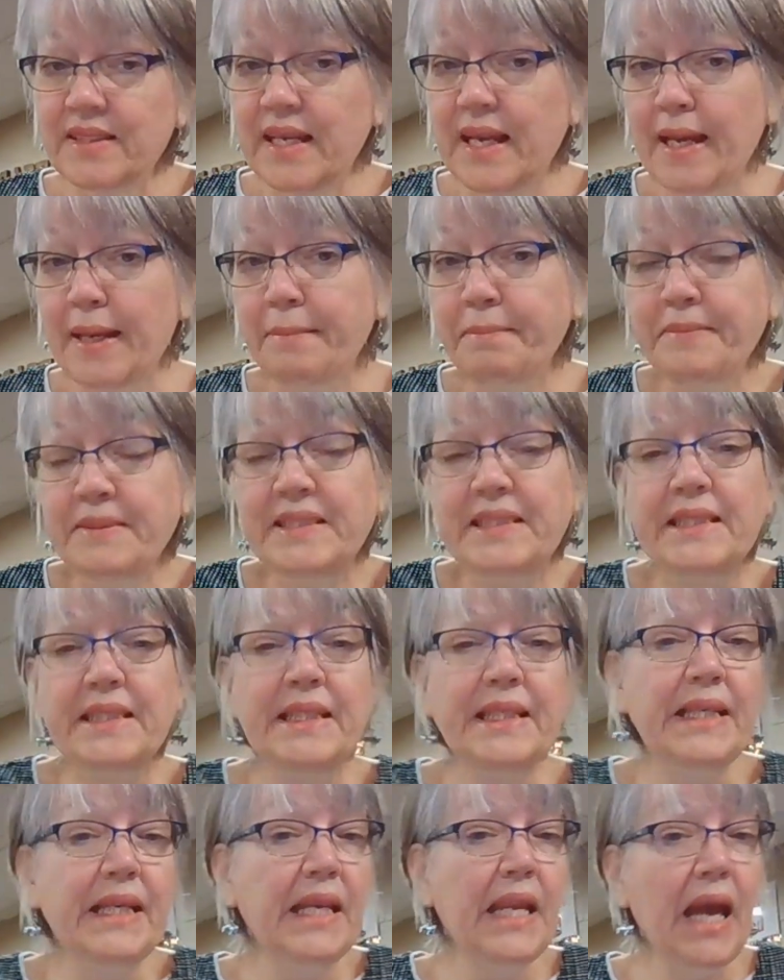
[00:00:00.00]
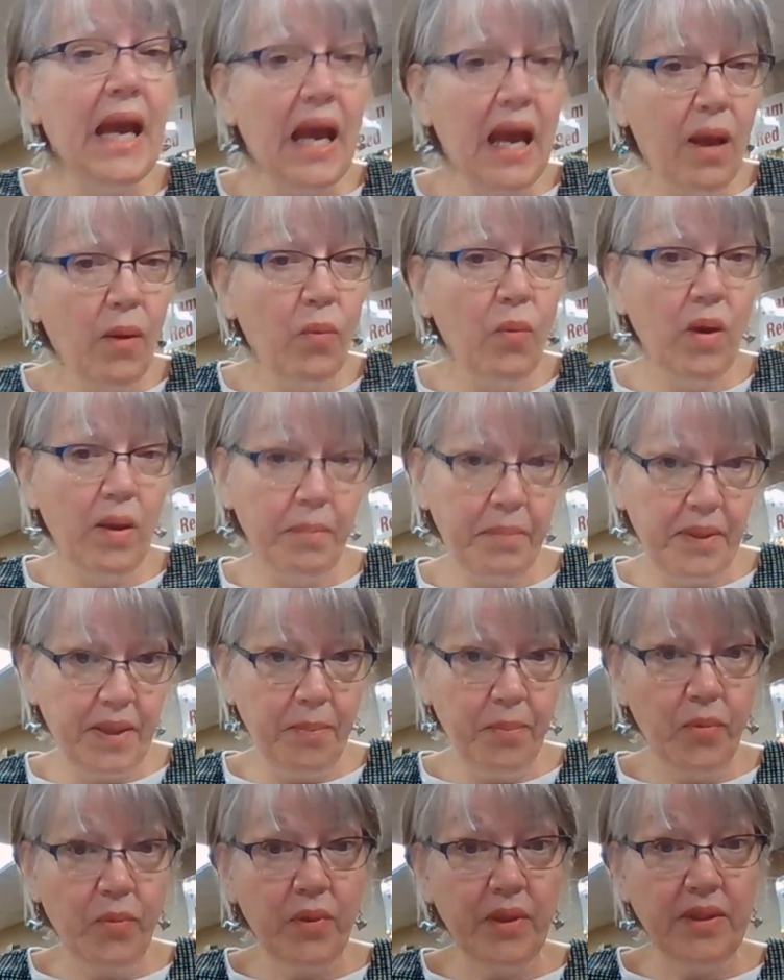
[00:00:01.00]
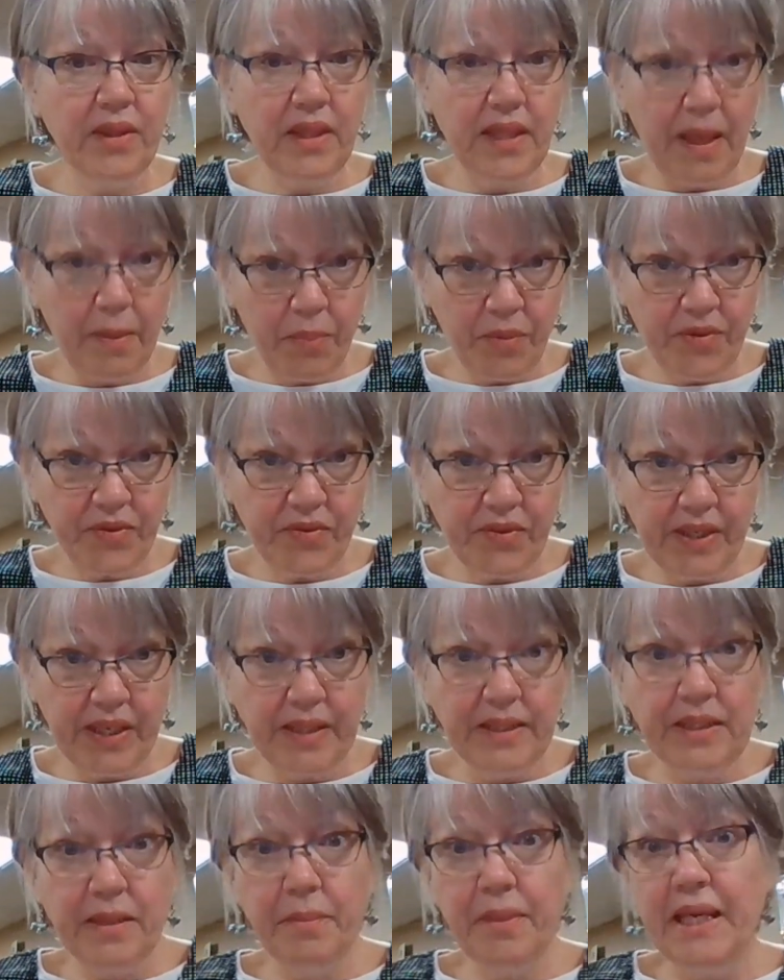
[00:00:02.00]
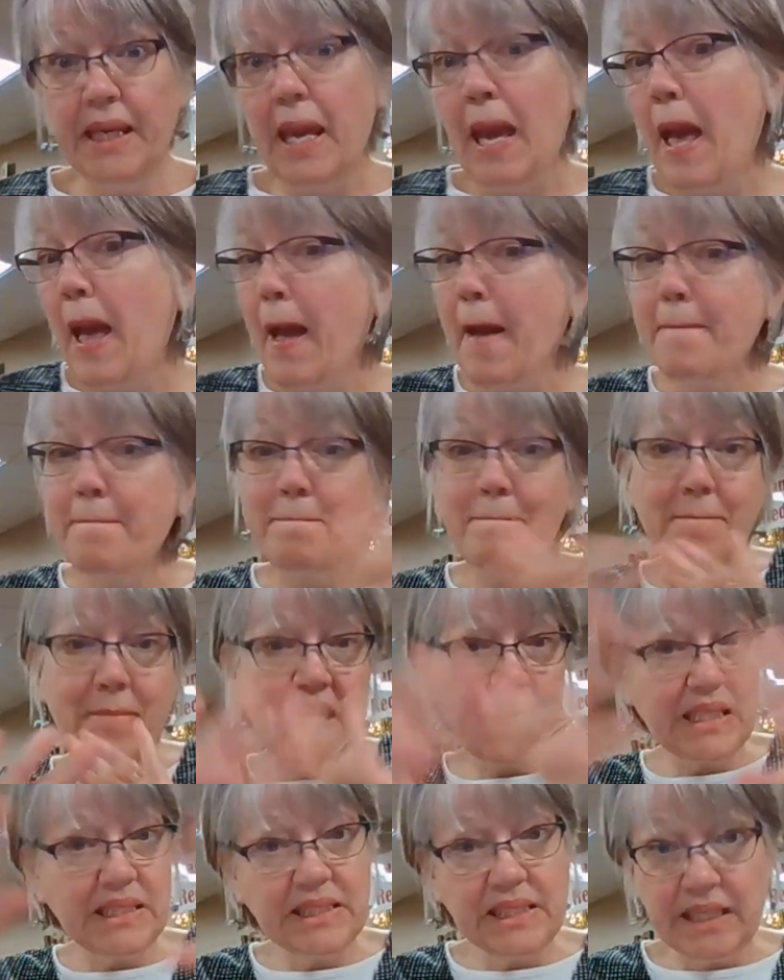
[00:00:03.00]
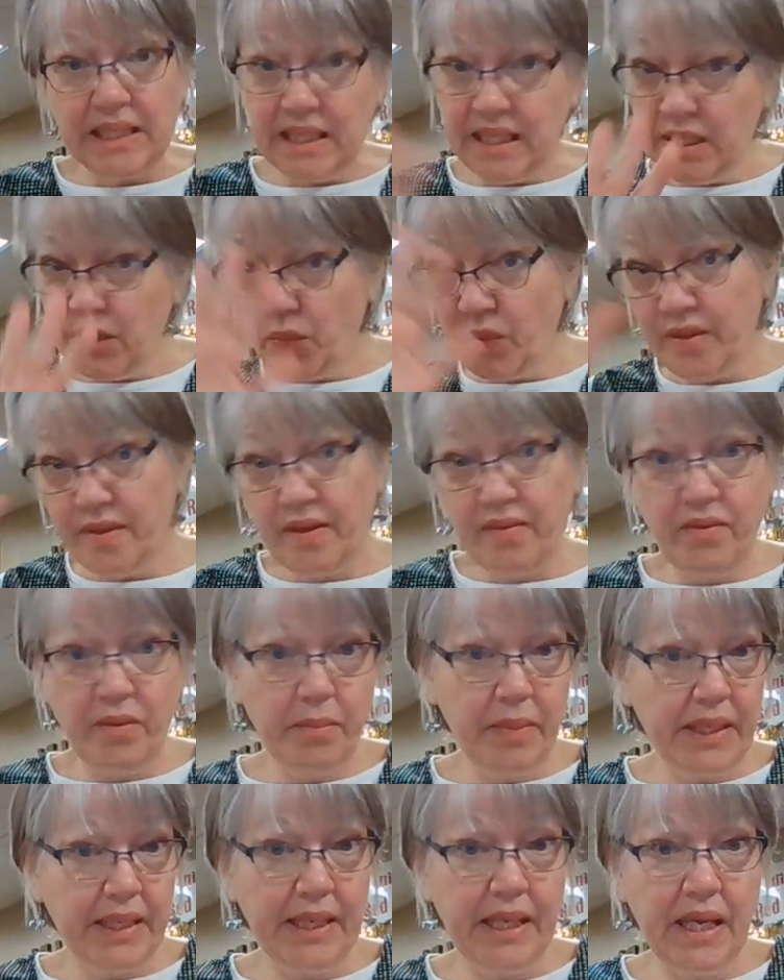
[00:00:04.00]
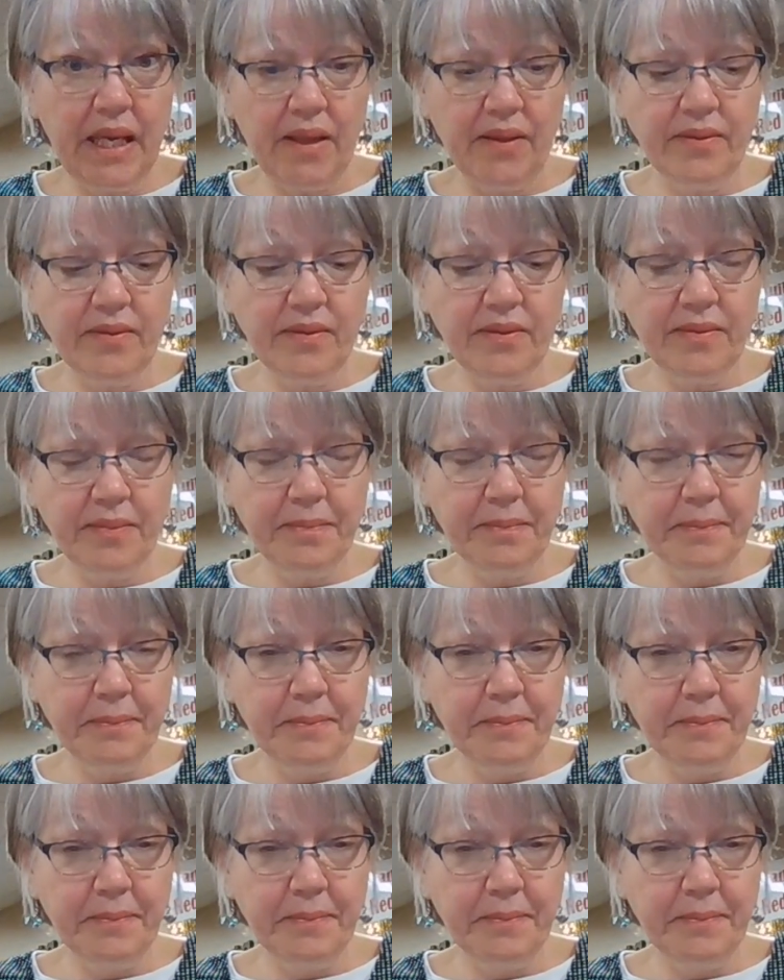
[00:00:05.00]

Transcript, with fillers: time did not want people with leprosy to be mixing in with everybody else.